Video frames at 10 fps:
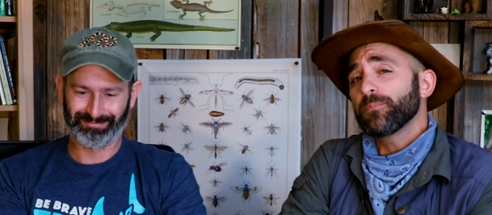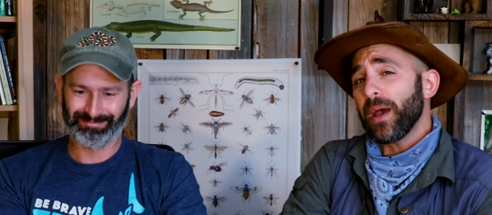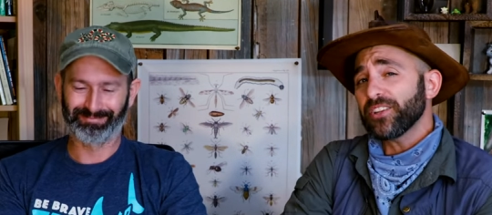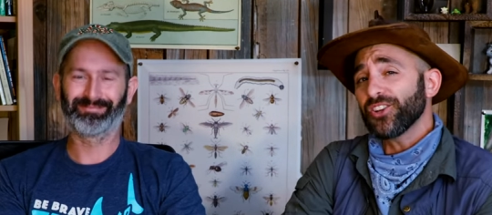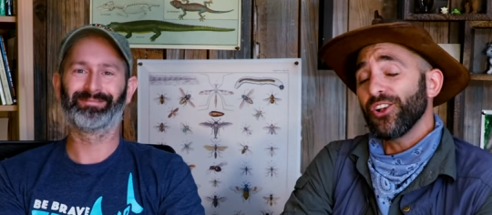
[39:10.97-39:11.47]

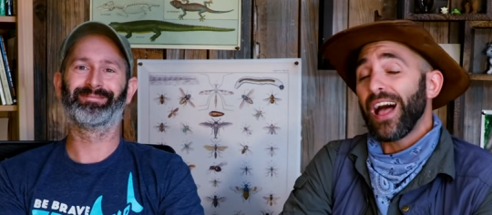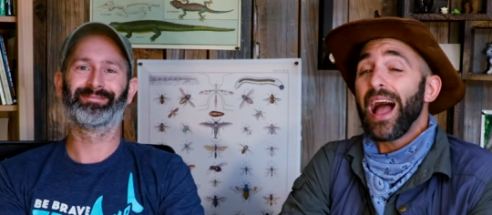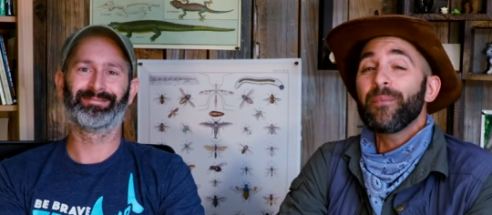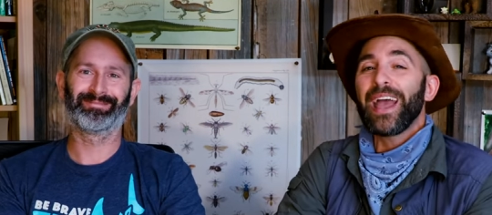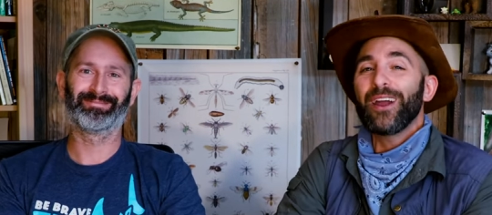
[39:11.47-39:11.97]
Speaker 1: special.
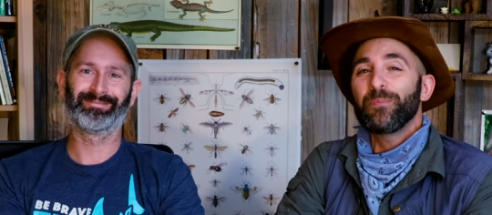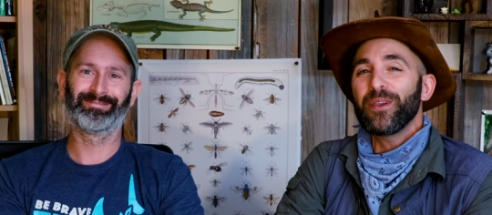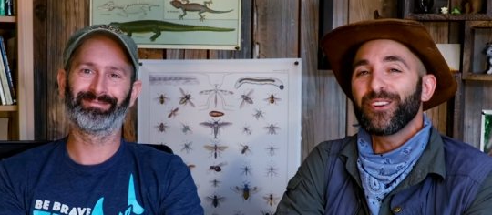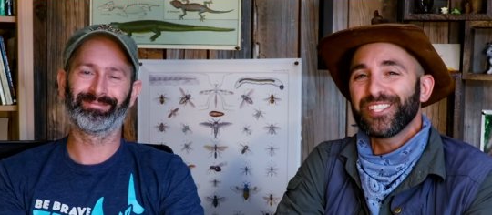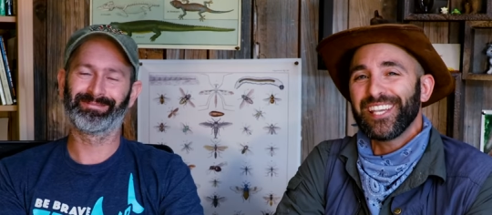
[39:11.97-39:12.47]
I'm Coyote
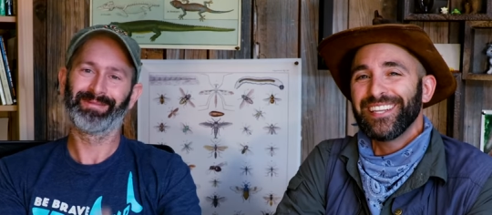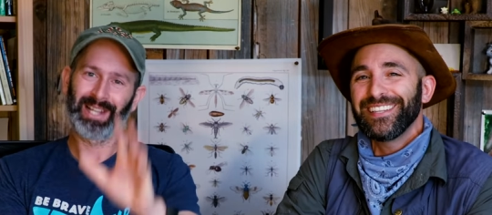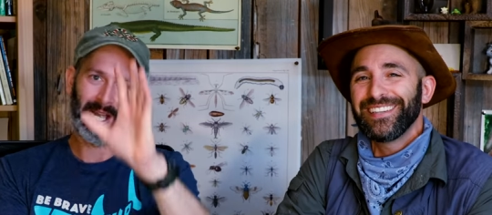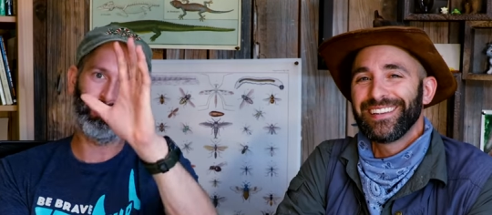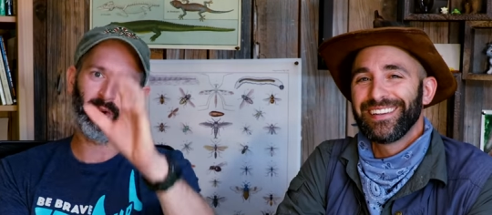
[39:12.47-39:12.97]

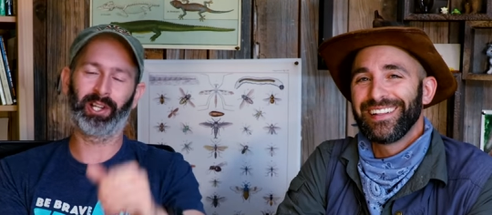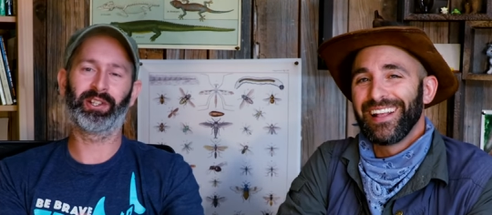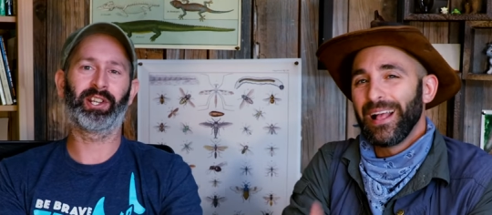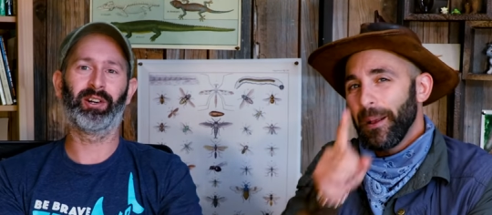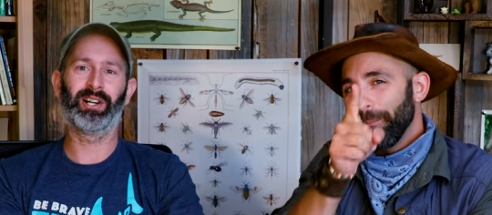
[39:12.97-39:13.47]
Peterson.
Speaker 2: I'm Mario
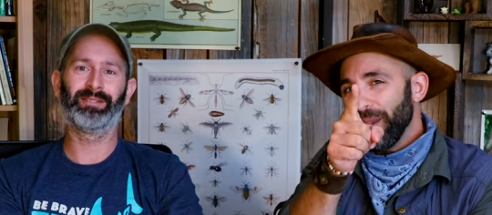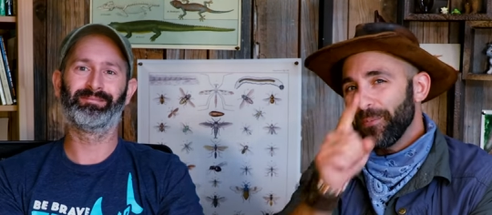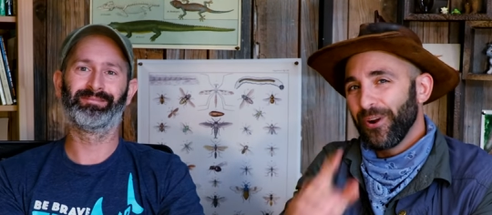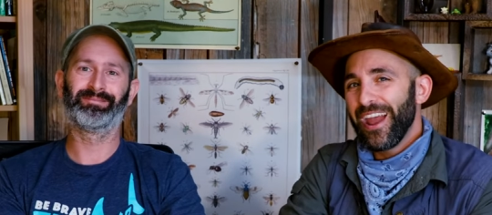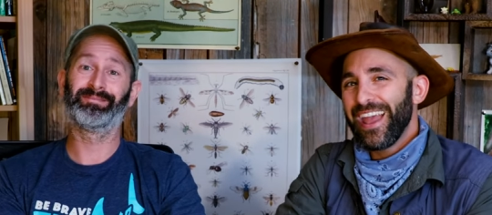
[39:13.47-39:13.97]
Aldecoa. Be
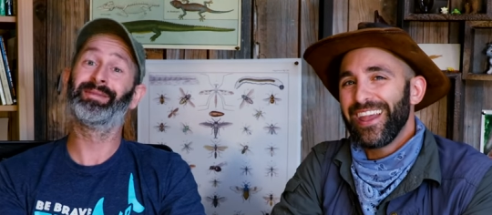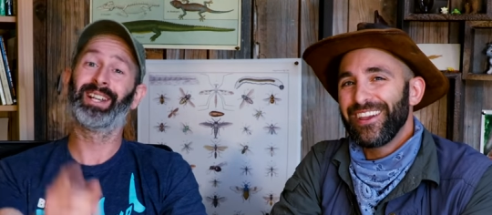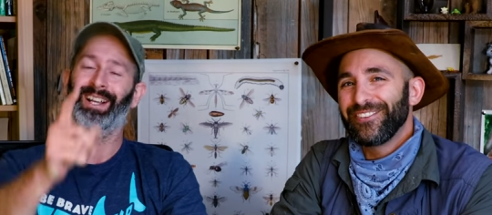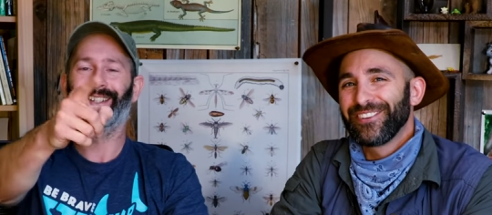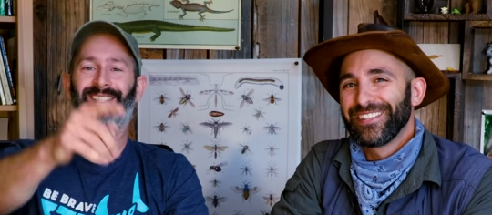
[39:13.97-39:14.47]

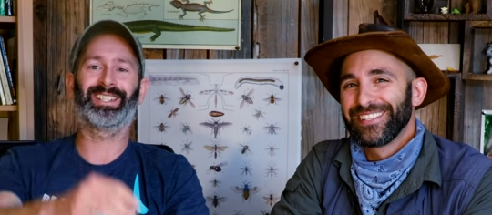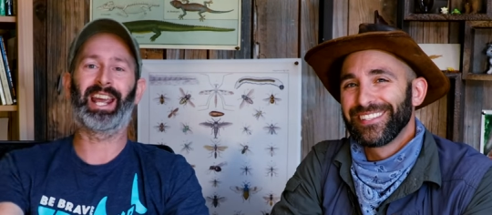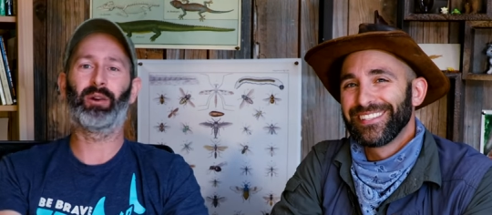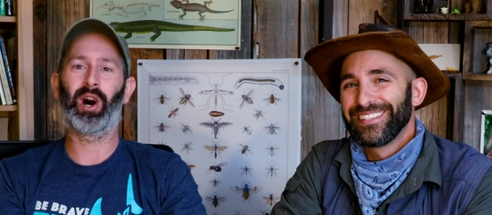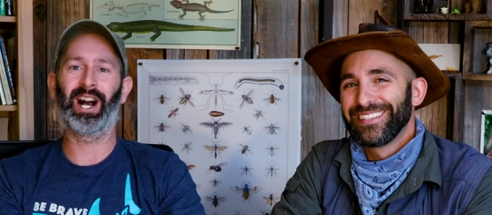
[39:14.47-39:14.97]
brave.
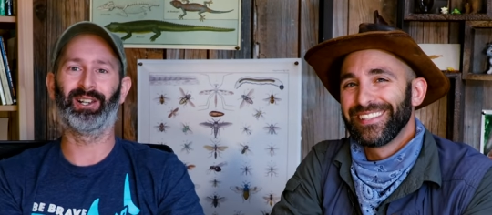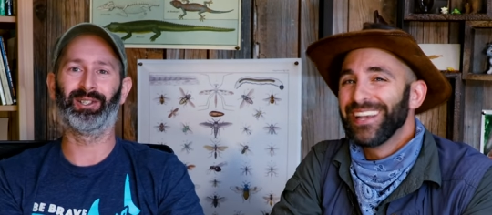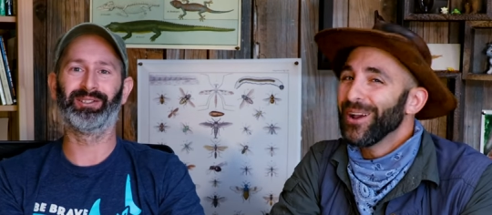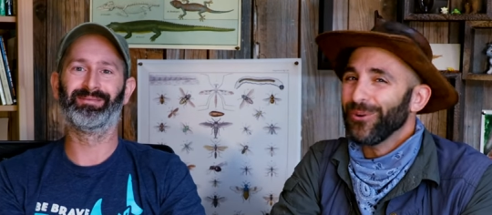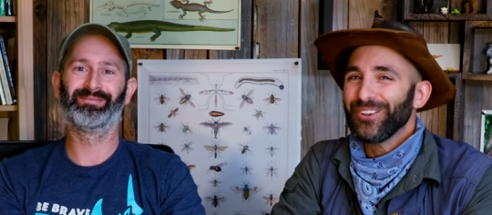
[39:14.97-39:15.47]
Stay
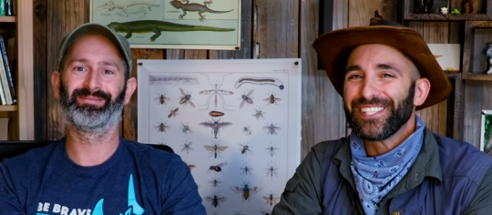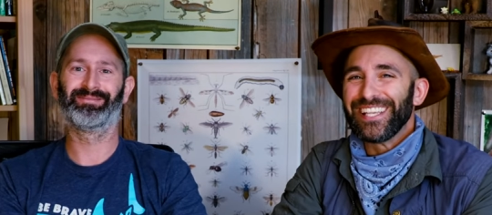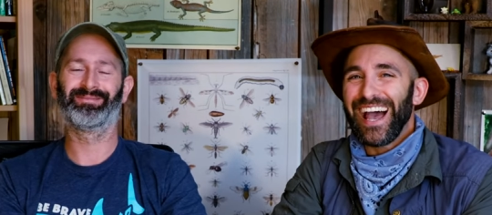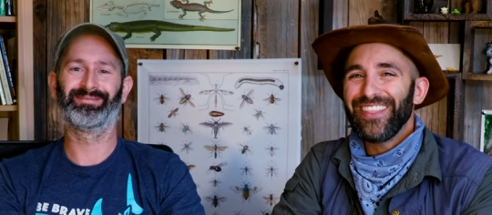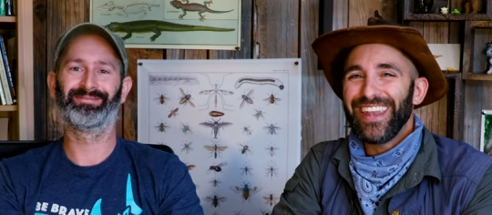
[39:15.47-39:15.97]
Speaker 1: wild. We'll
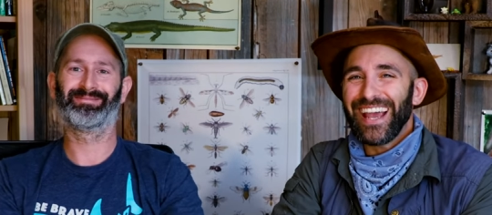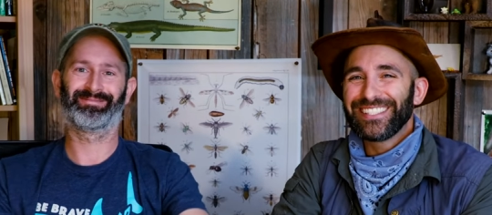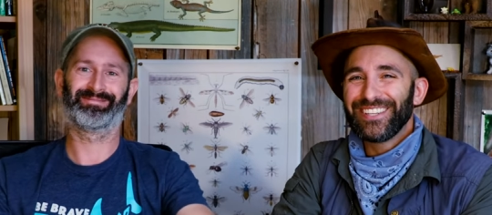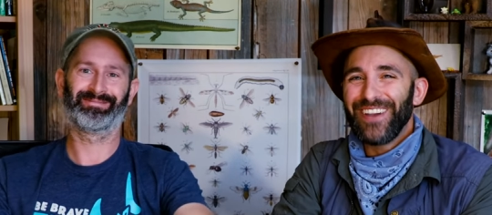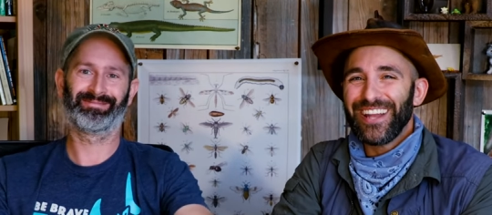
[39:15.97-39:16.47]
see you on the
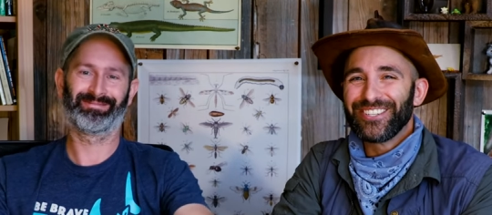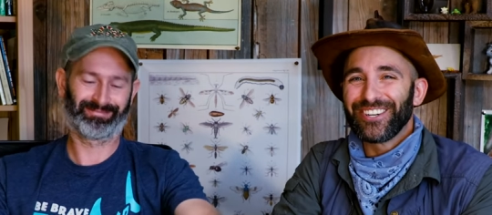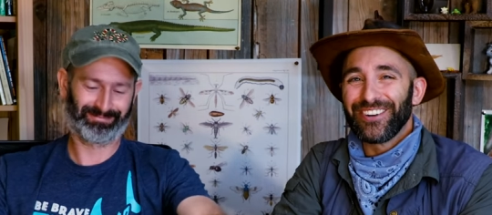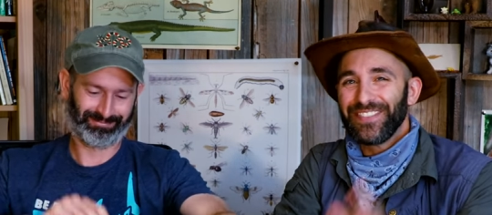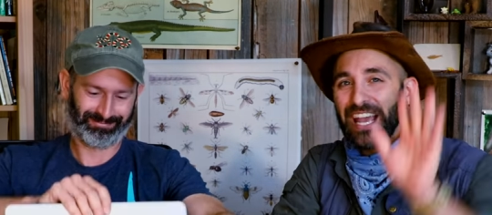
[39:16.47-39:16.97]
next
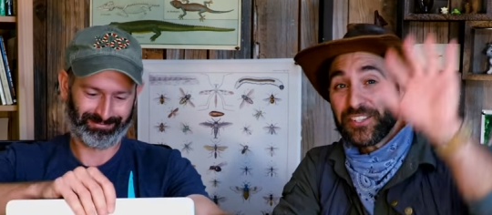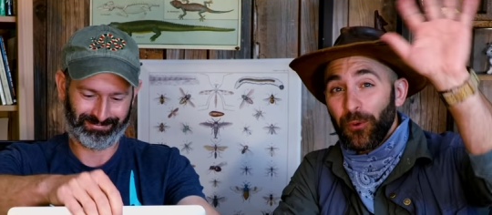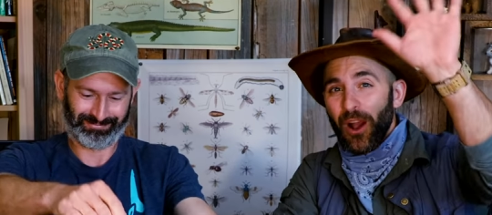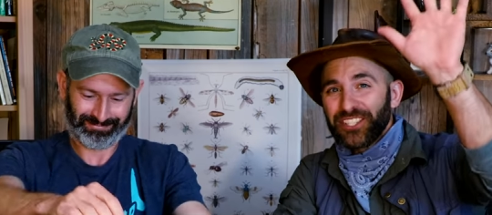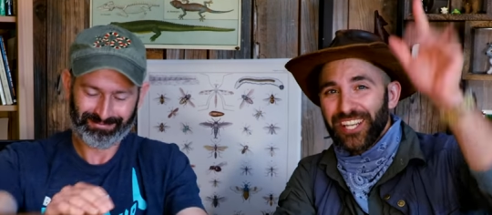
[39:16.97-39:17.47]
adventure. Thanks for
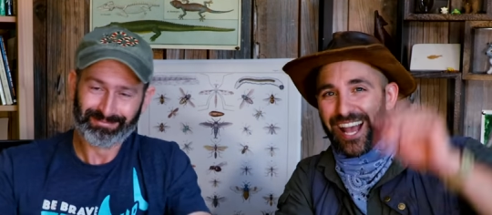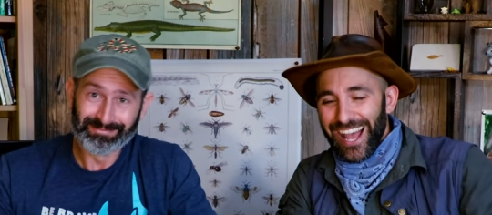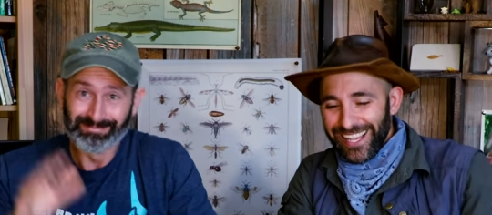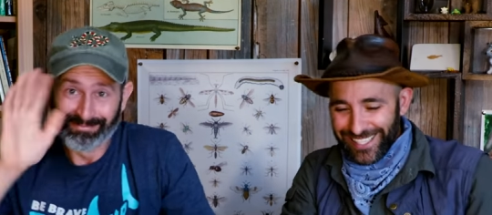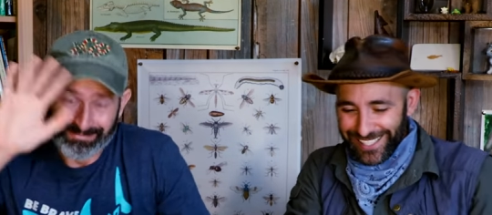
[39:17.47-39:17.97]
watching,
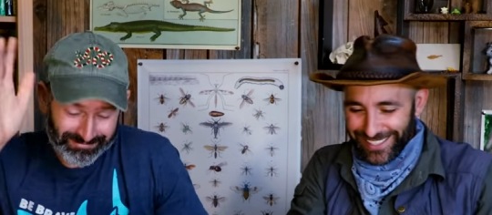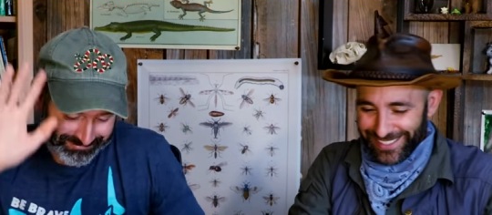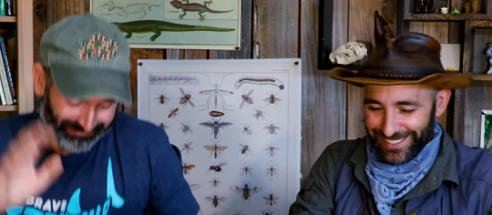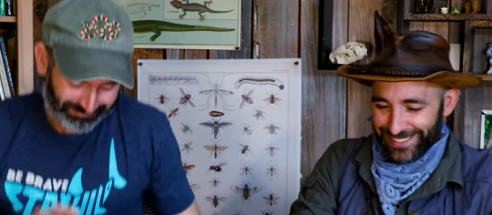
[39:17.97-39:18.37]
guys.